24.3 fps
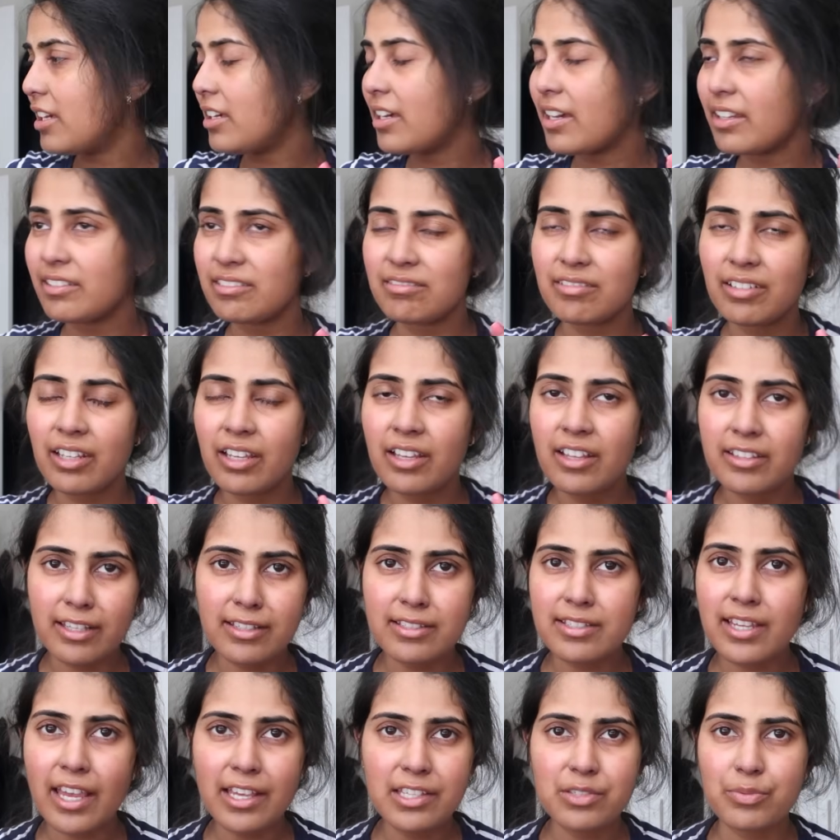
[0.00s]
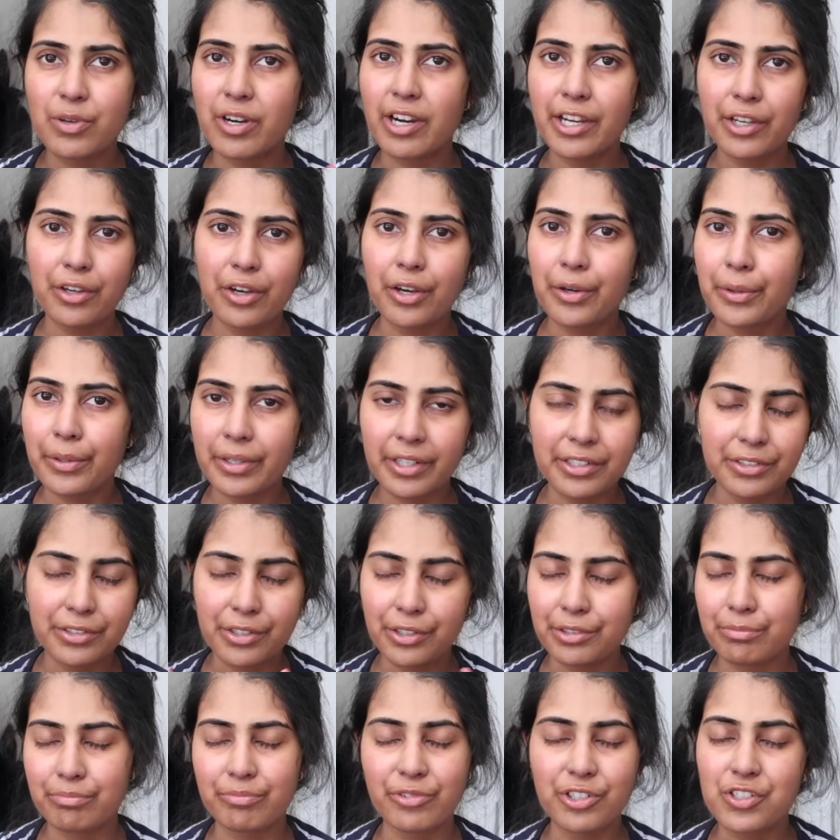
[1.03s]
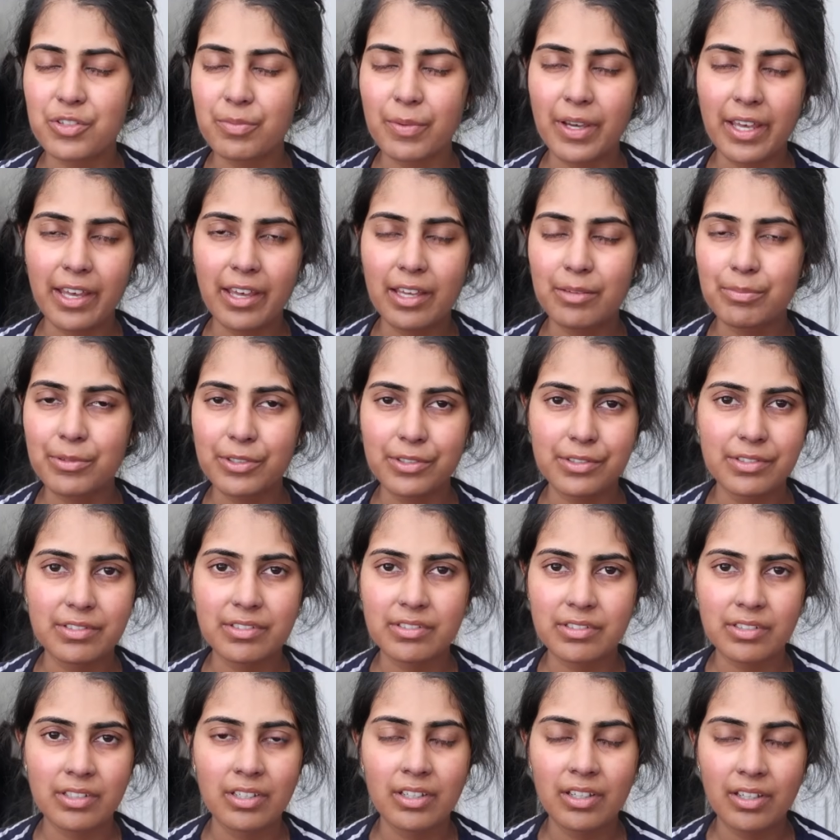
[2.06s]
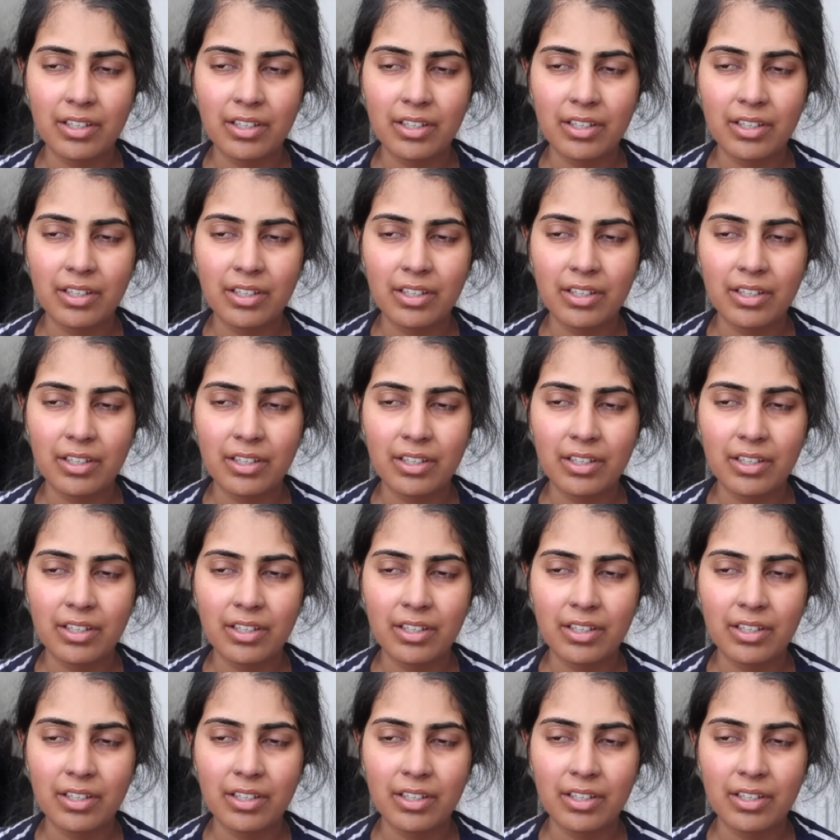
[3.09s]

and there's days where I go and I don't brush my hair because